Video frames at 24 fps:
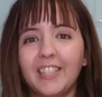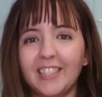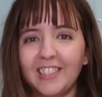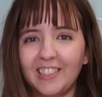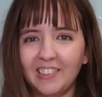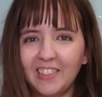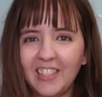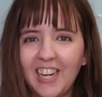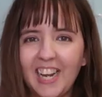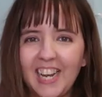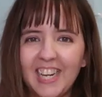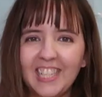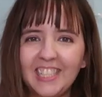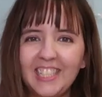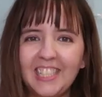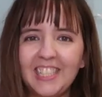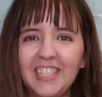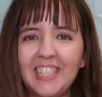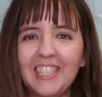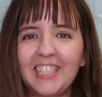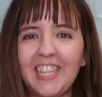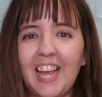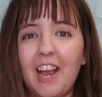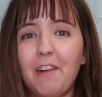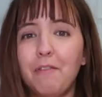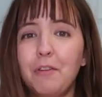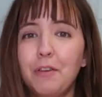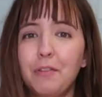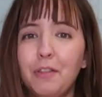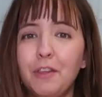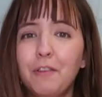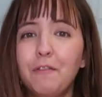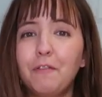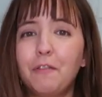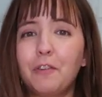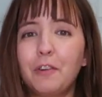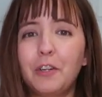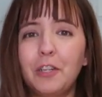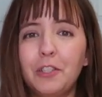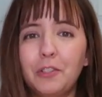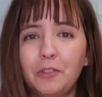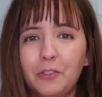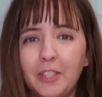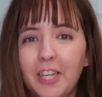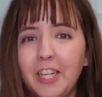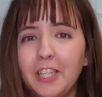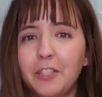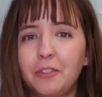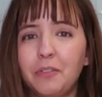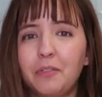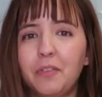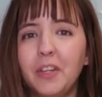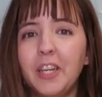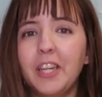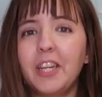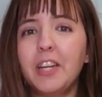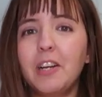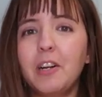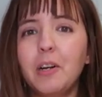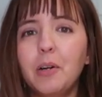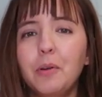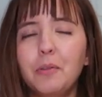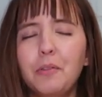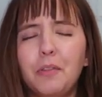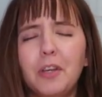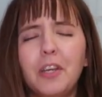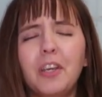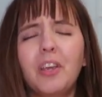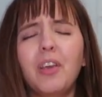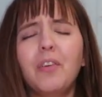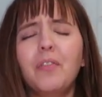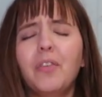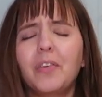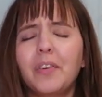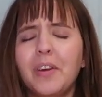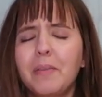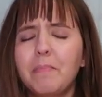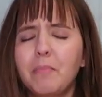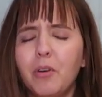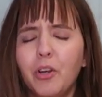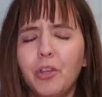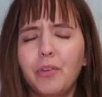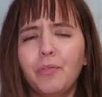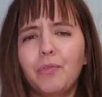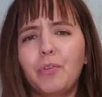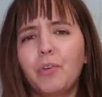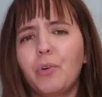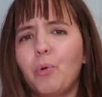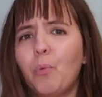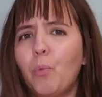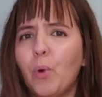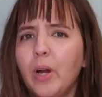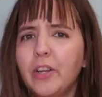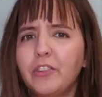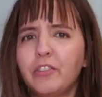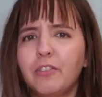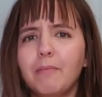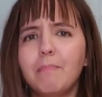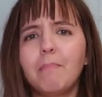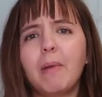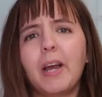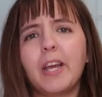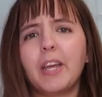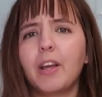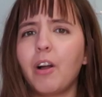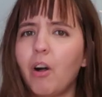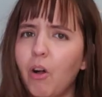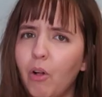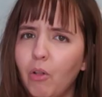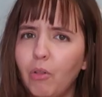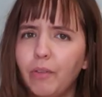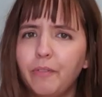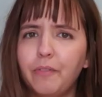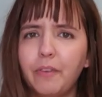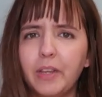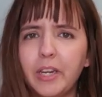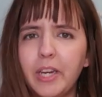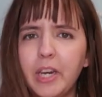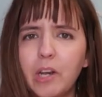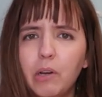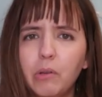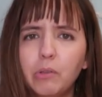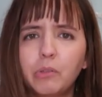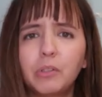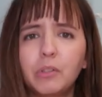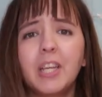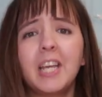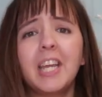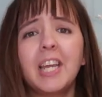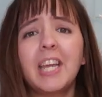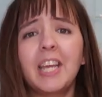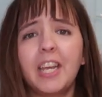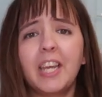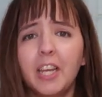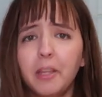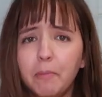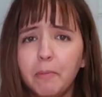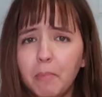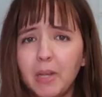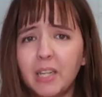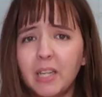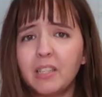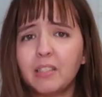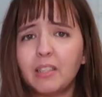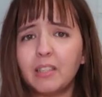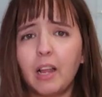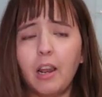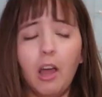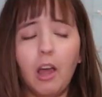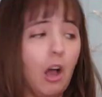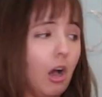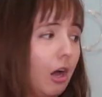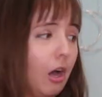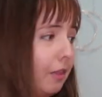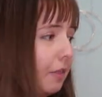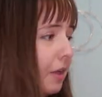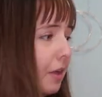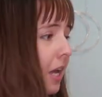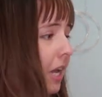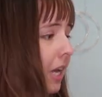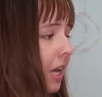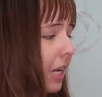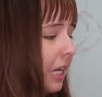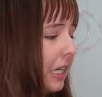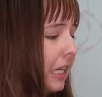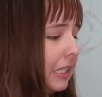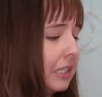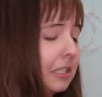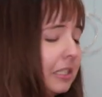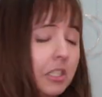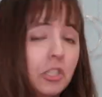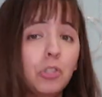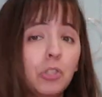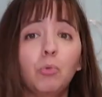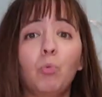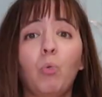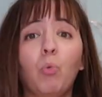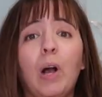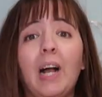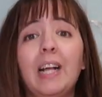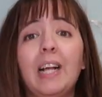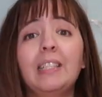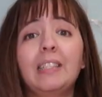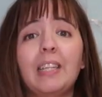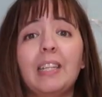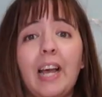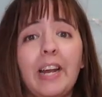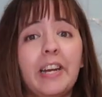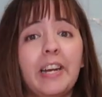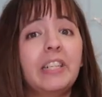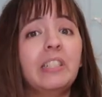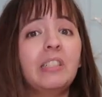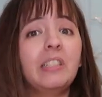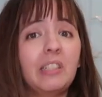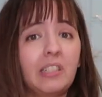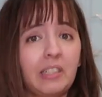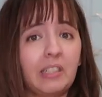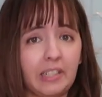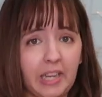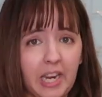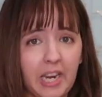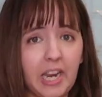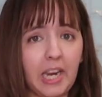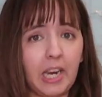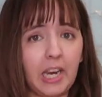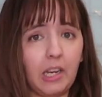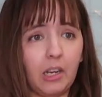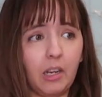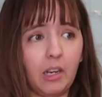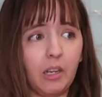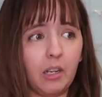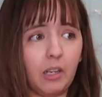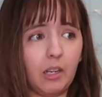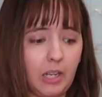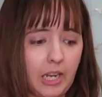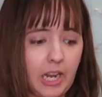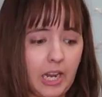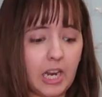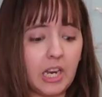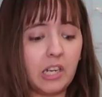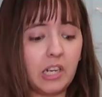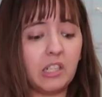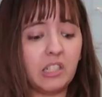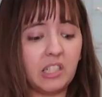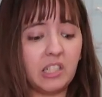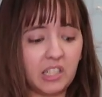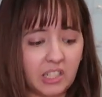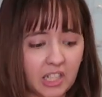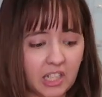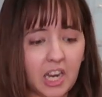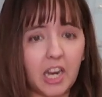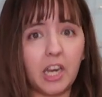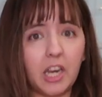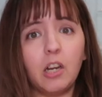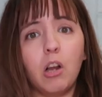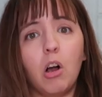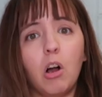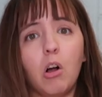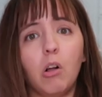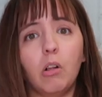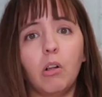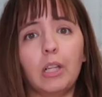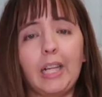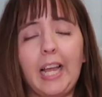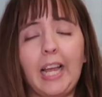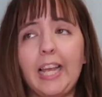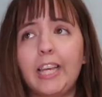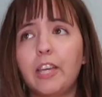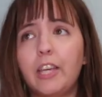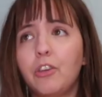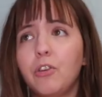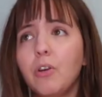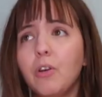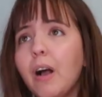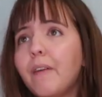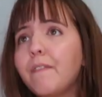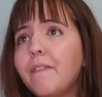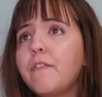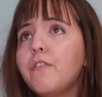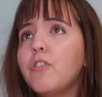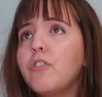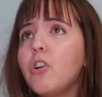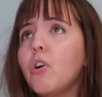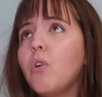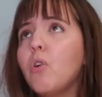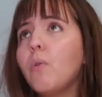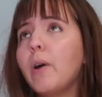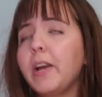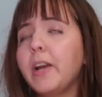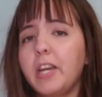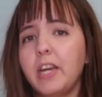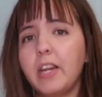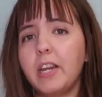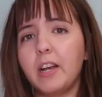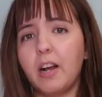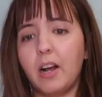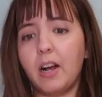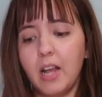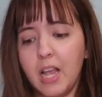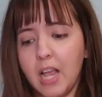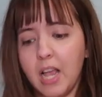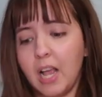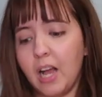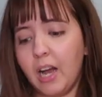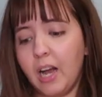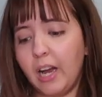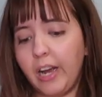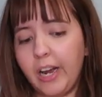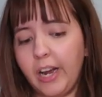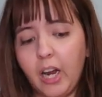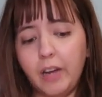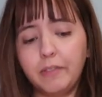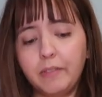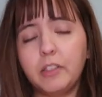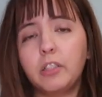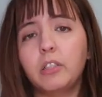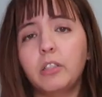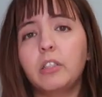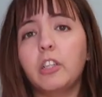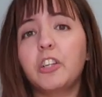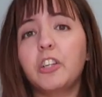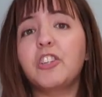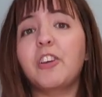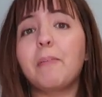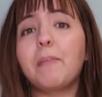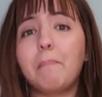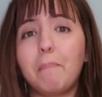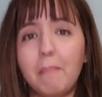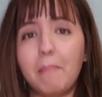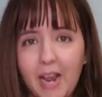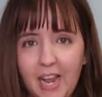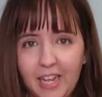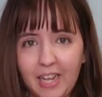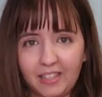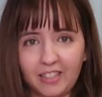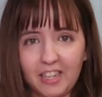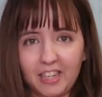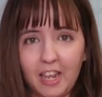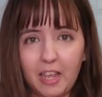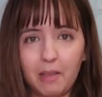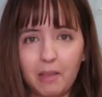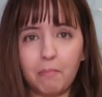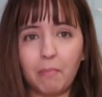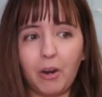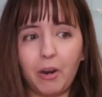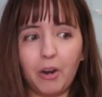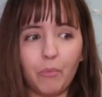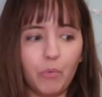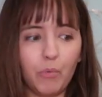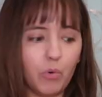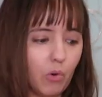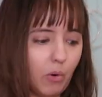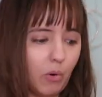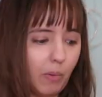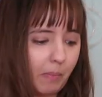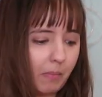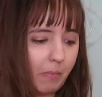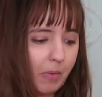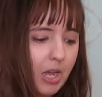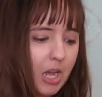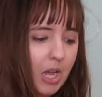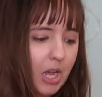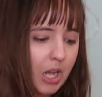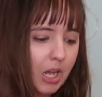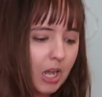So guys, this is everything for today's video. Thank you very much for watching my whole videos. It means a lot. This was an insane, insane haul. Like, you have no idea. I have such a mess in my room.